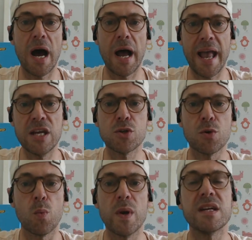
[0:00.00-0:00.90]
Andrew
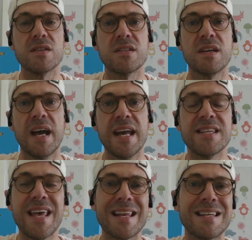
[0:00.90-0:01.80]
Wiggins,
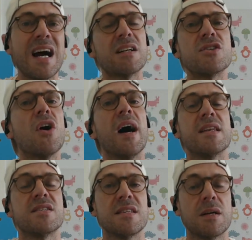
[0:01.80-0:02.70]
he's had adductor
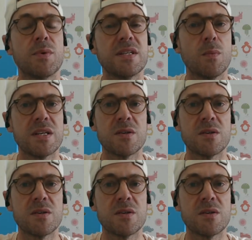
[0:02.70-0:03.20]
tightness in the recent weeks.